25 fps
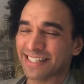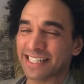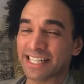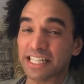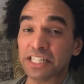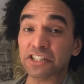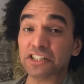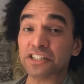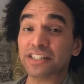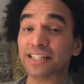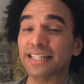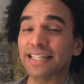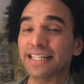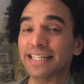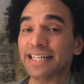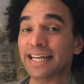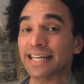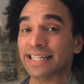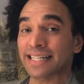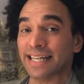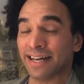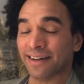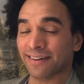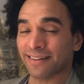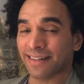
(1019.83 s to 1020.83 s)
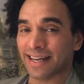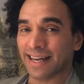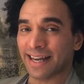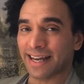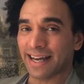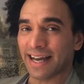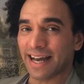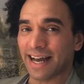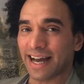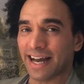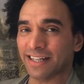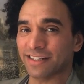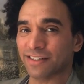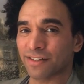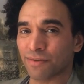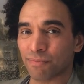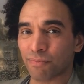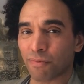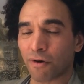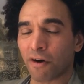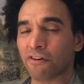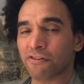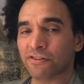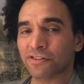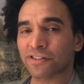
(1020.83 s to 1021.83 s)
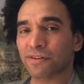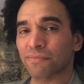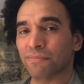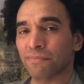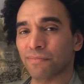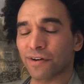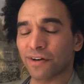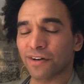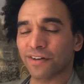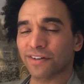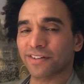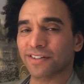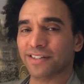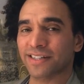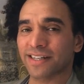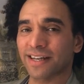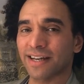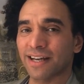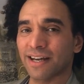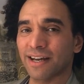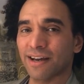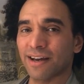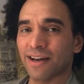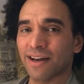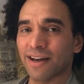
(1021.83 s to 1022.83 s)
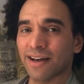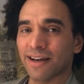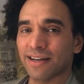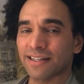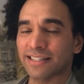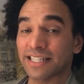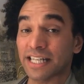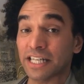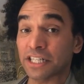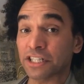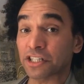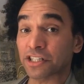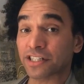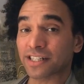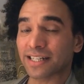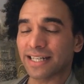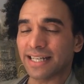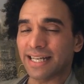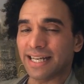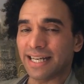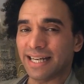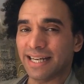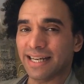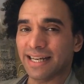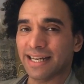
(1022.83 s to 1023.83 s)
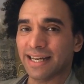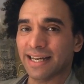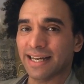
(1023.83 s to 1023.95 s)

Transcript: digitally get out there and to borrow some books digitally